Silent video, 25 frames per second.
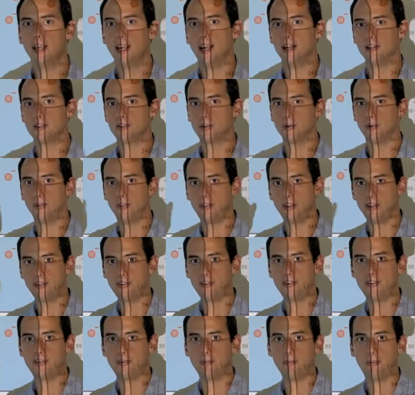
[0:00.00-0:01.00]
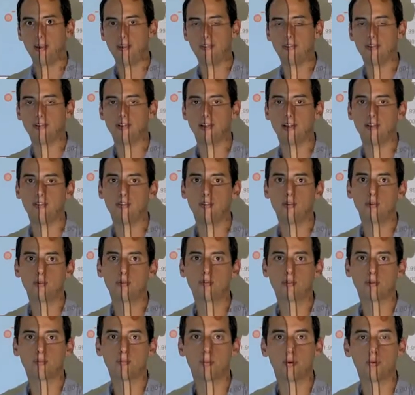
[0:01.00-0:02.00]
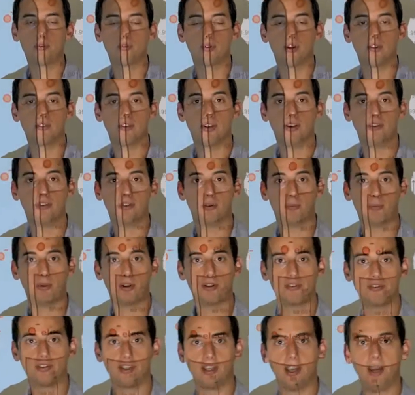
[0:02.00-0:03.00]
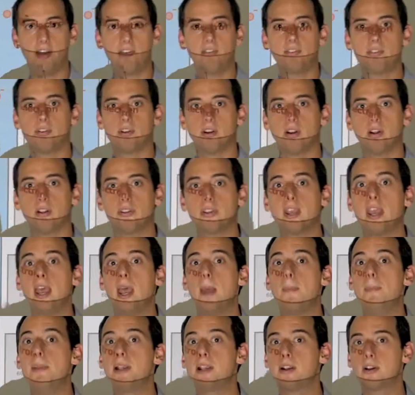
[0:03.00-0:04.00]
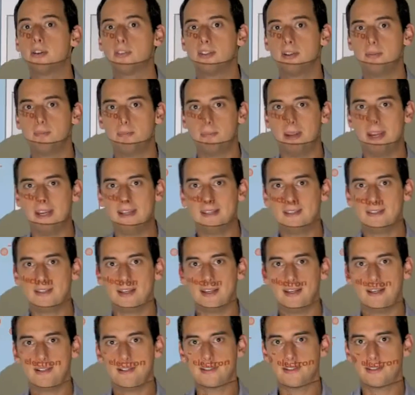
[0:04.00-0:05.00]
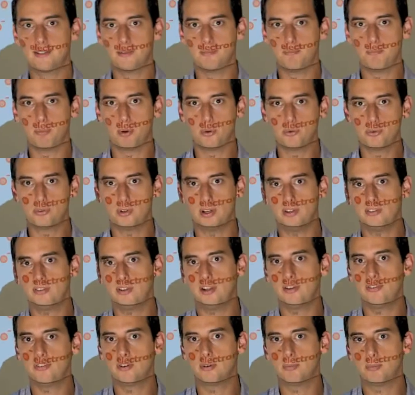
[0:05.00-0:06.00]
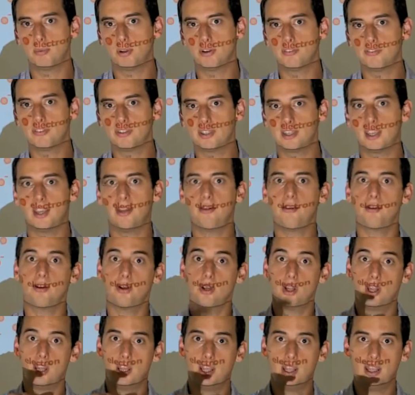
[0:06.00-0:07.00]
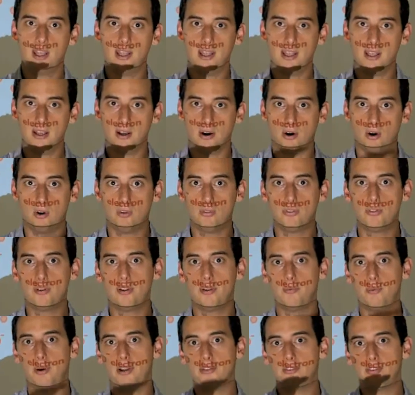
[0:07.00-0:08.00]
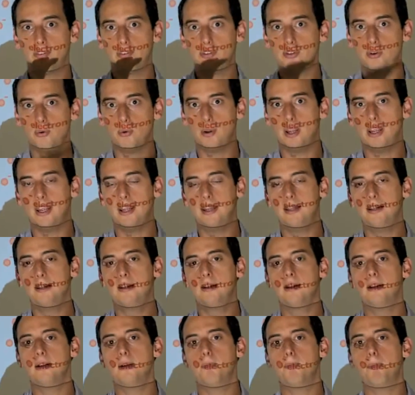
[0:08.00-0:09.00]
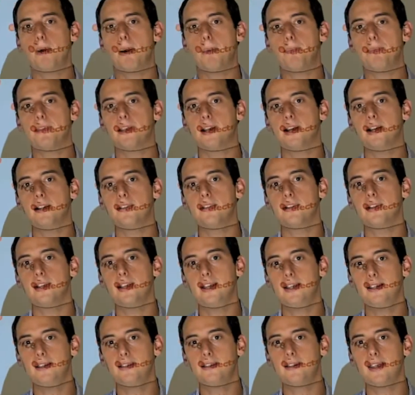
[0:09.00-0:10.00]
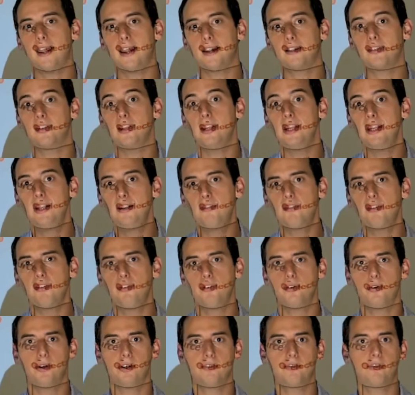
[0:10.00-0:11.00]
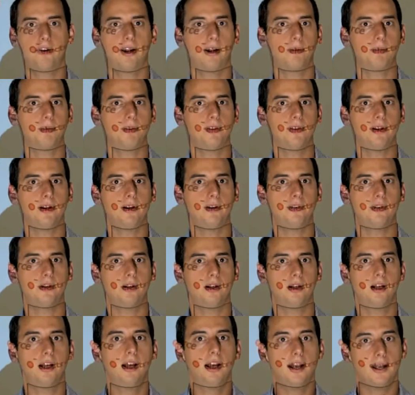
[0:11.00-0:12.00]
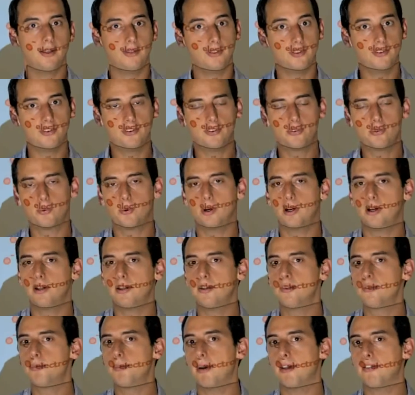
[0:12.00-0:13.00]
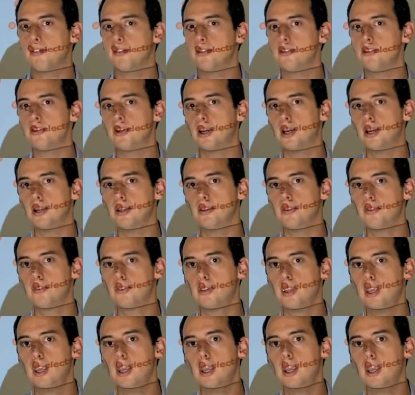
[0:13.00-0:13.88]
And so this is a method that is used for post-translational modifications a lot because it maintains the post-translational modification on the residue in the peptide intact even during fragmentation. This is where this method shines.